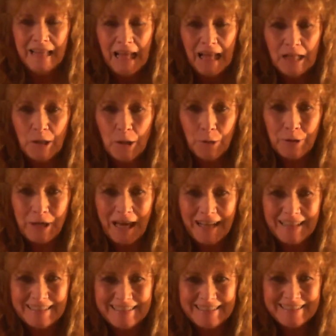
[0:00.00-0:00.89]
Hello,
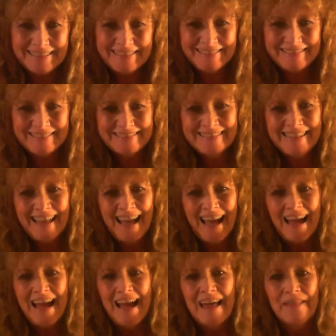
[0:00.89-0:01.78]
Kelly.
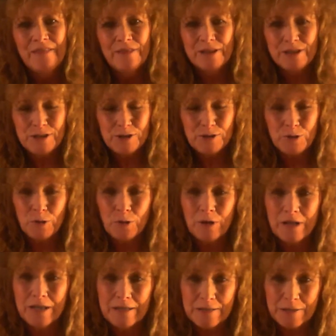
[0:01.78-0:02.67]
This
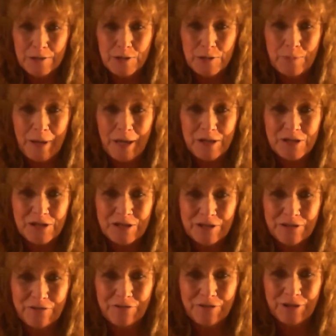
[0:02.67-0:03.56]
story is
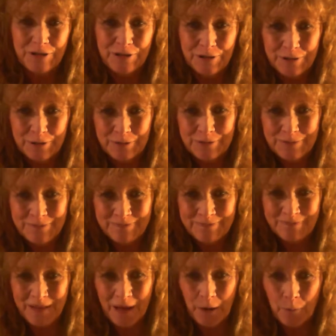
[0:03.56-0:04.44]
especially for you.
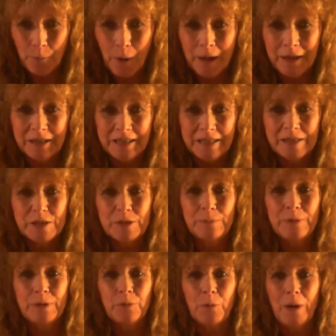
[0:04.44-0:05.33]
I wanted it to
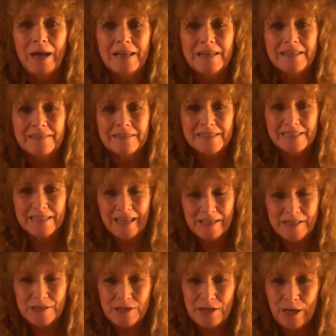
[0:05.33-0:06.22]
be waiting the
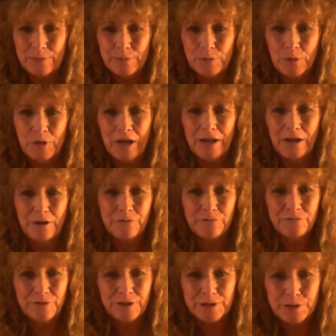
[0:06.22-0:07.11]
next time you get on
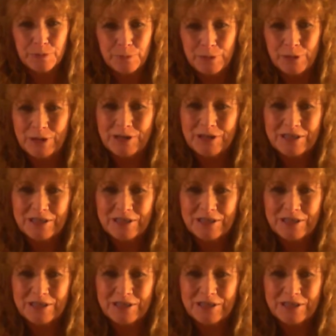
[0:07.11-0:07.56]
Facebook.